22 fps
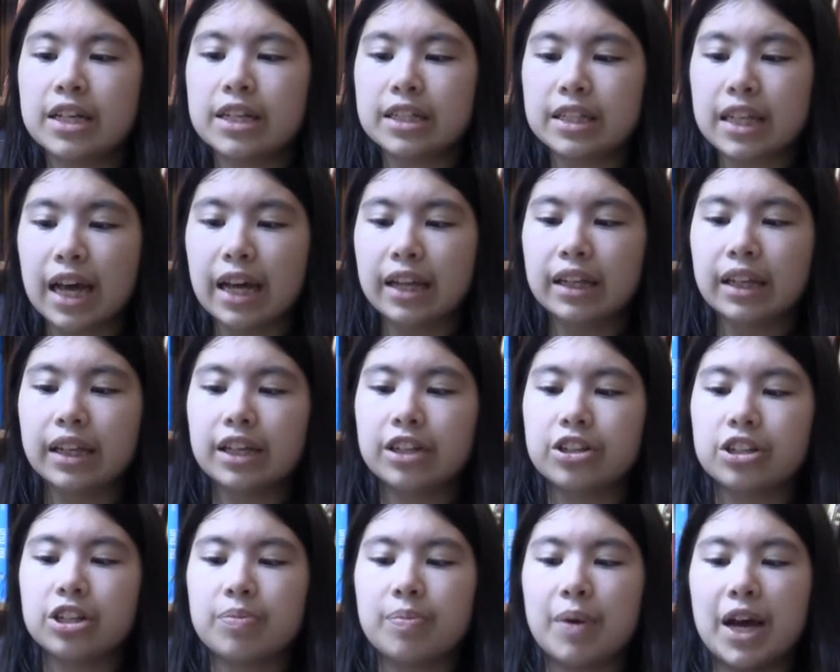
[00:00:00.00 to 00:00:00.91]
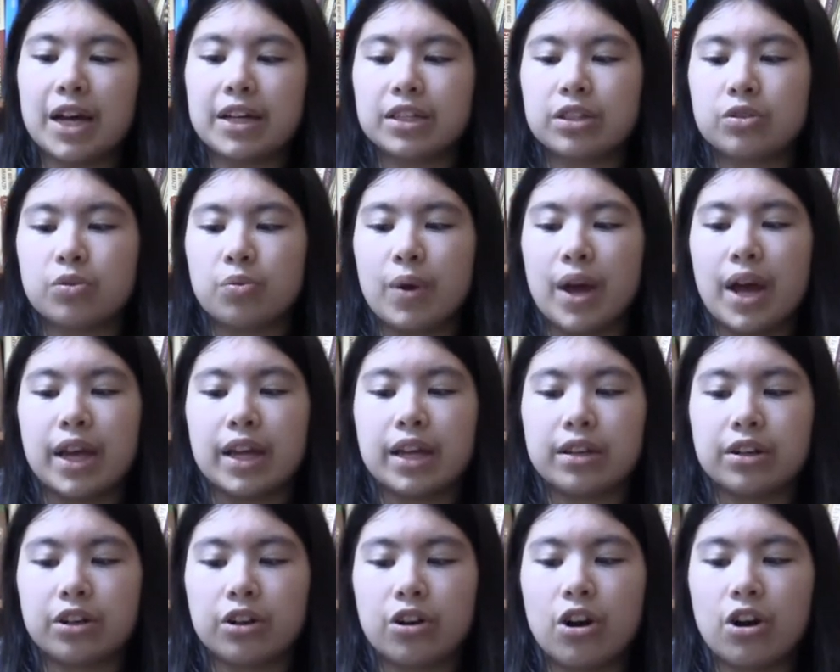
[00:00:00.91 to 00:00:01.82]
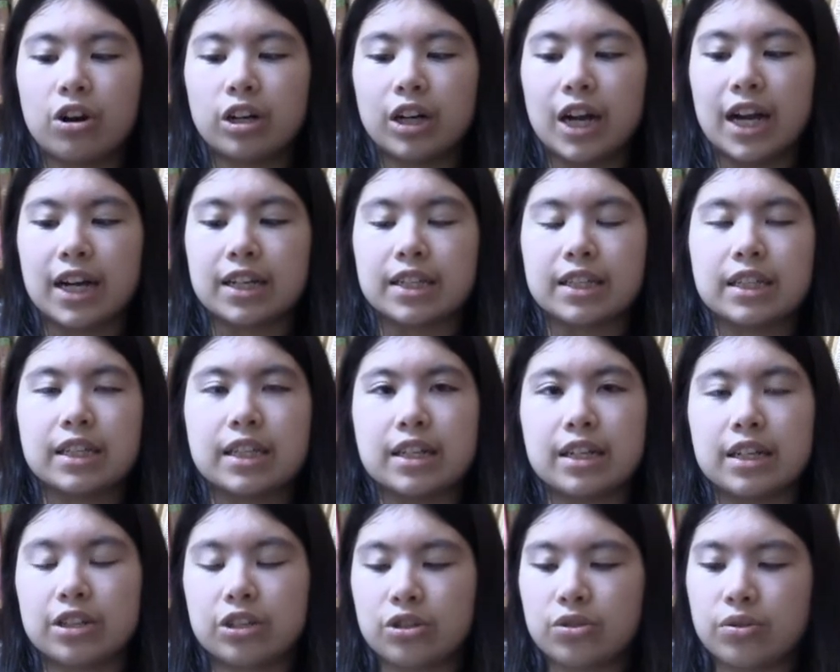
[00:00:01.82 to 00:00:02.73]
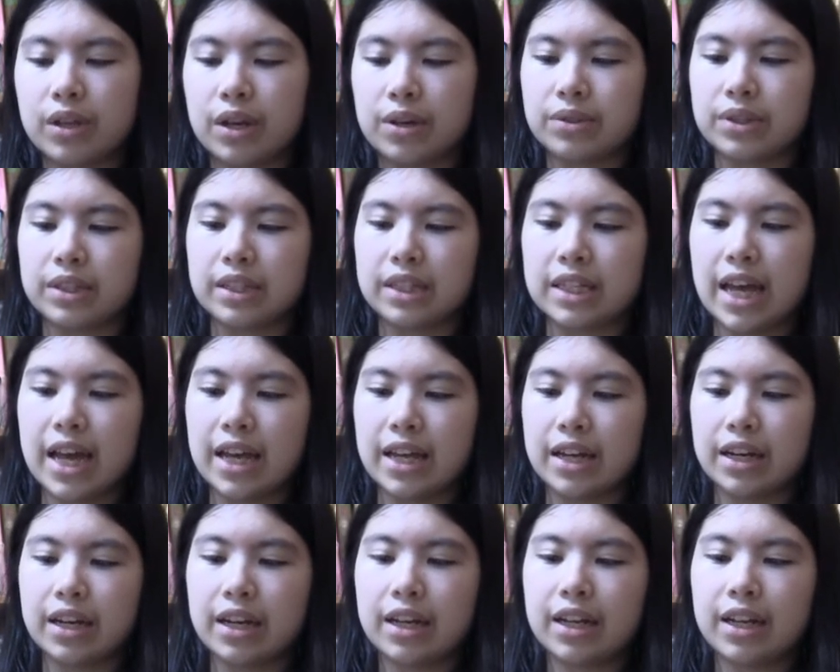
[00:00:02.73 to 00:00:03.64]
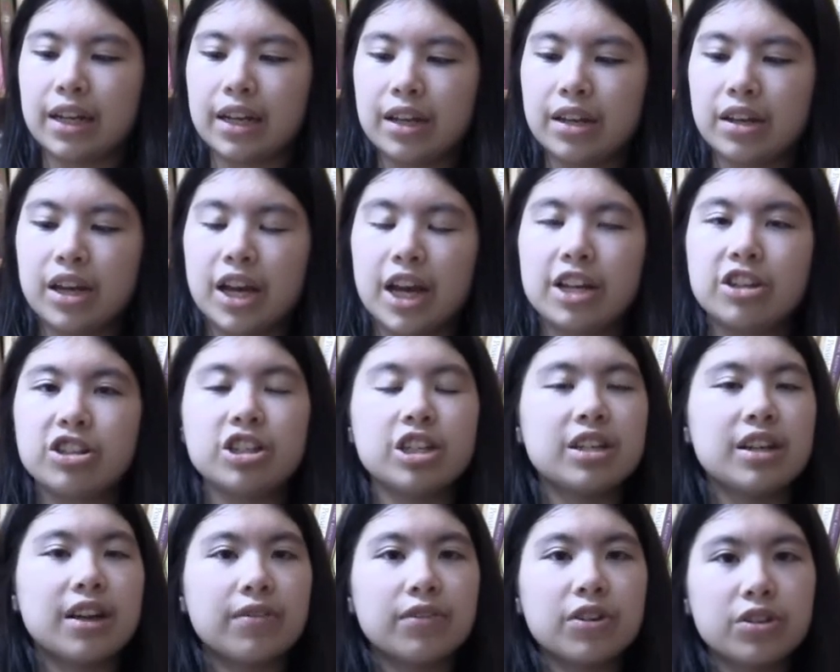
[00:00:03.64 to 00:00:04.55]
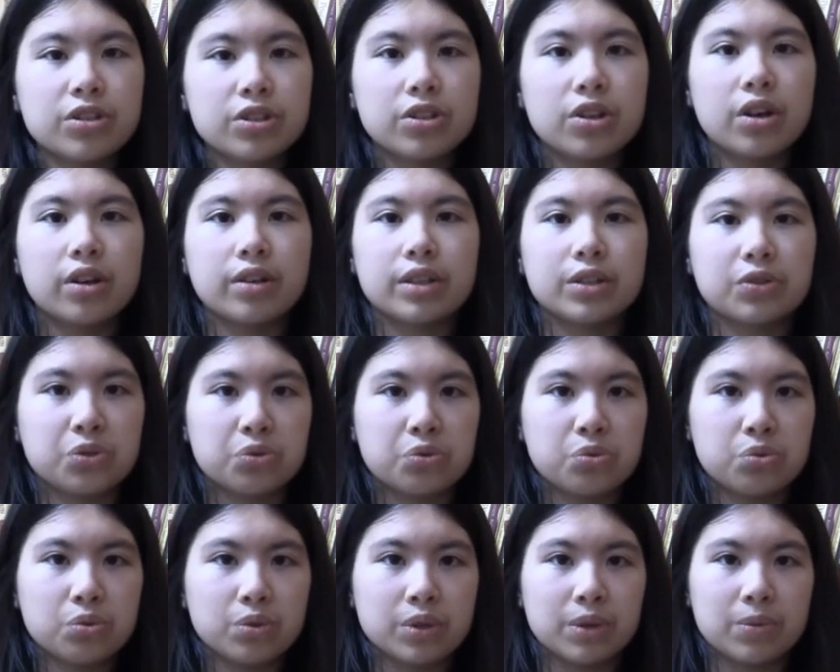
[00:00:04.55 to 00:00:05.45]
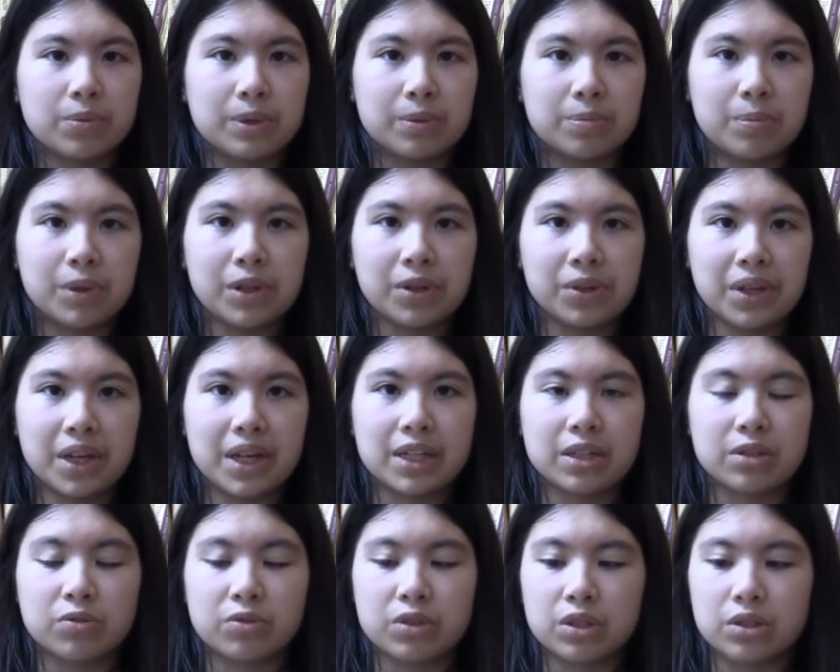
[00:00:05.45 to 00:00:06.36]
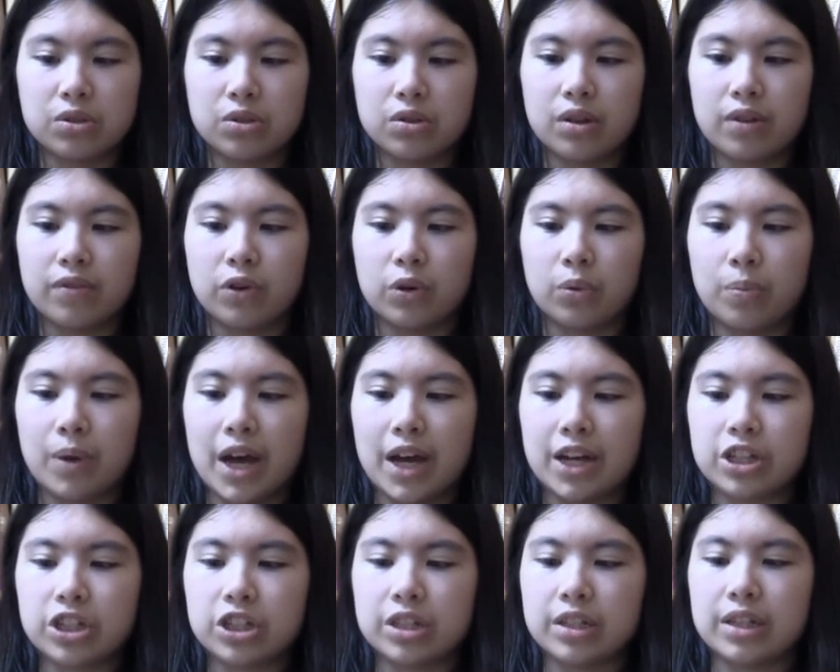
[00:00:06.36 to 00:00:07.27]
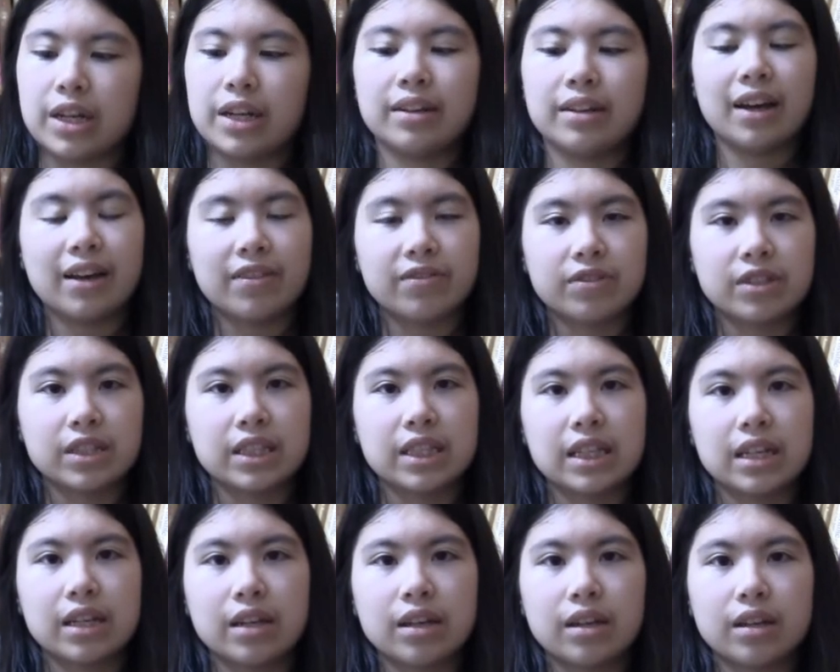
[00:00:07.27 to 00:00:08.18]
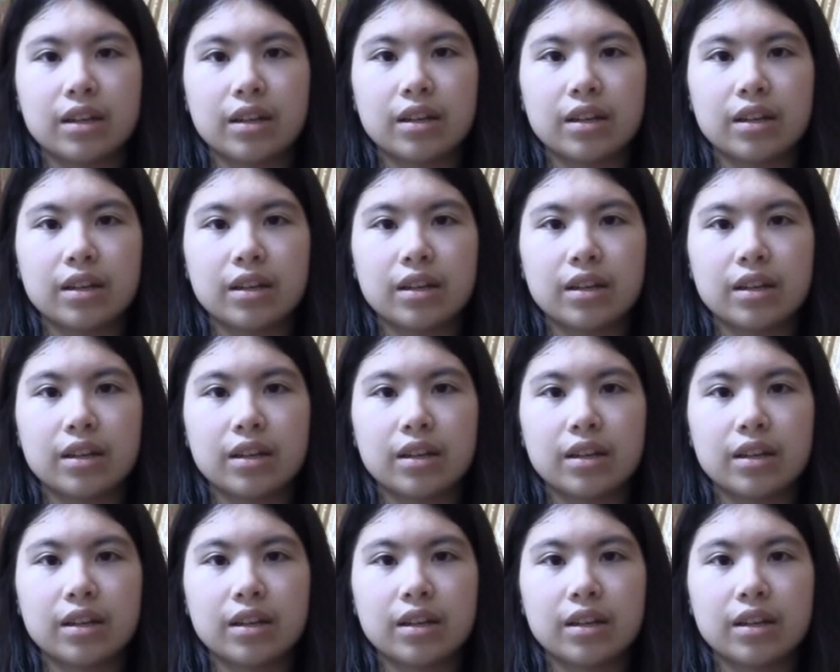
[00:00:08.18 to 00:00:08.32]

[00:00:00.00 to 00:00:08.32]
Sadly, she passed away in a car accident in 2010, and she never saw the school that was built as a result of her passion advocacy.